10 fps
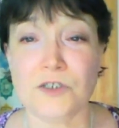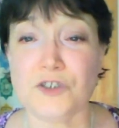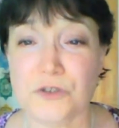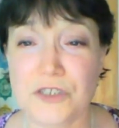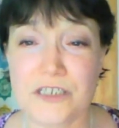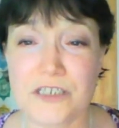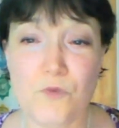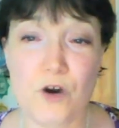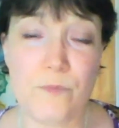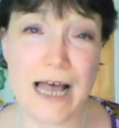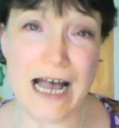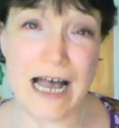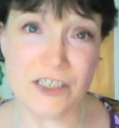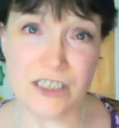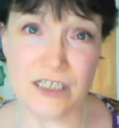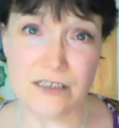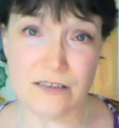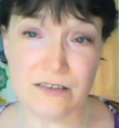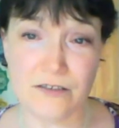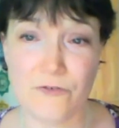To lead a more
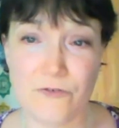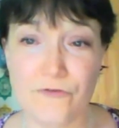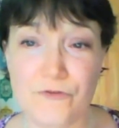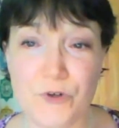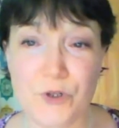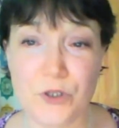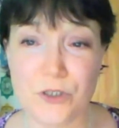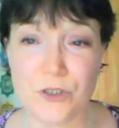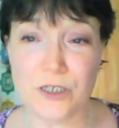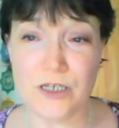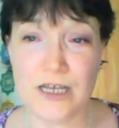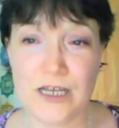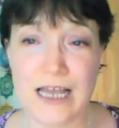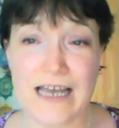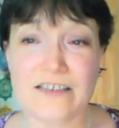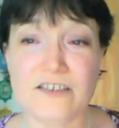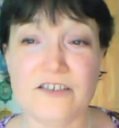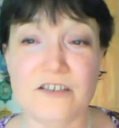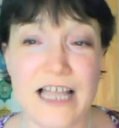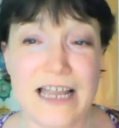passionate, full, and
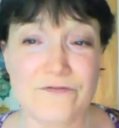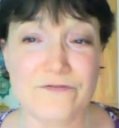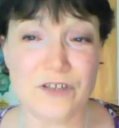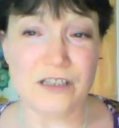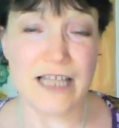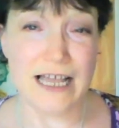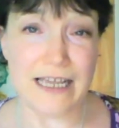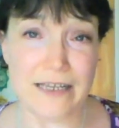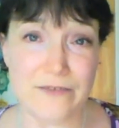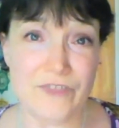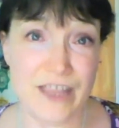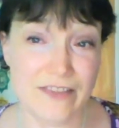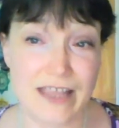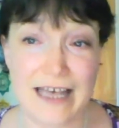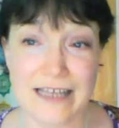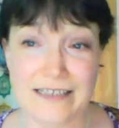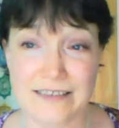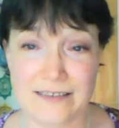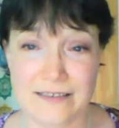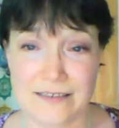delightful life than that.
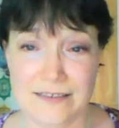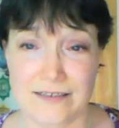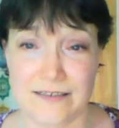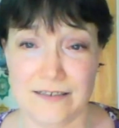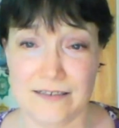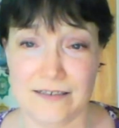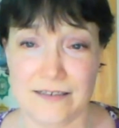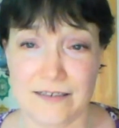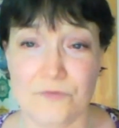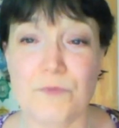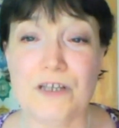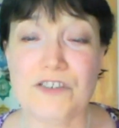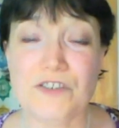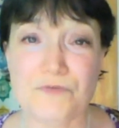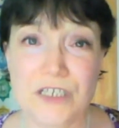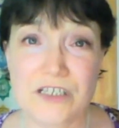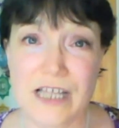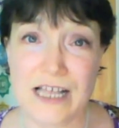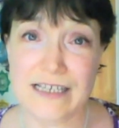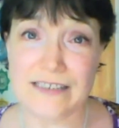We must
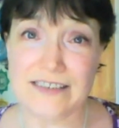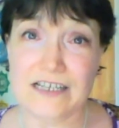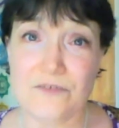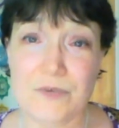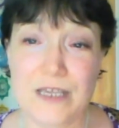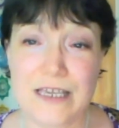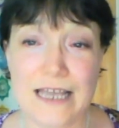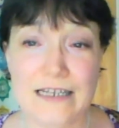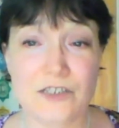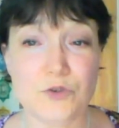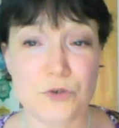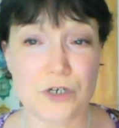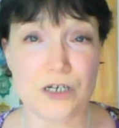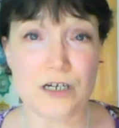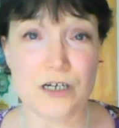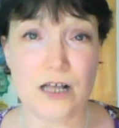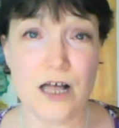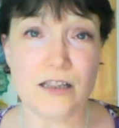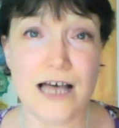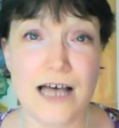realize that we can endure
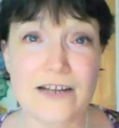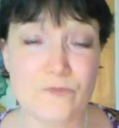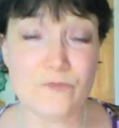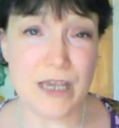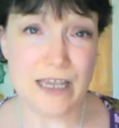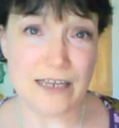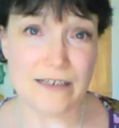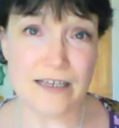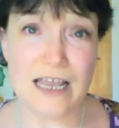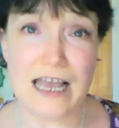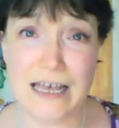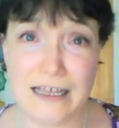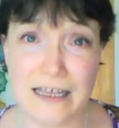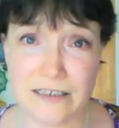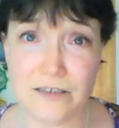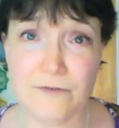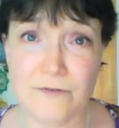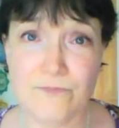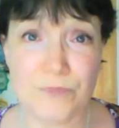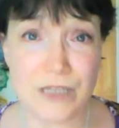a lot of pain and
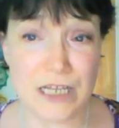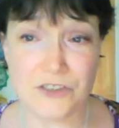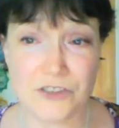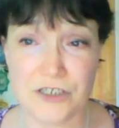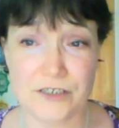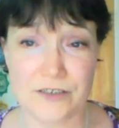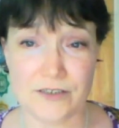pleasure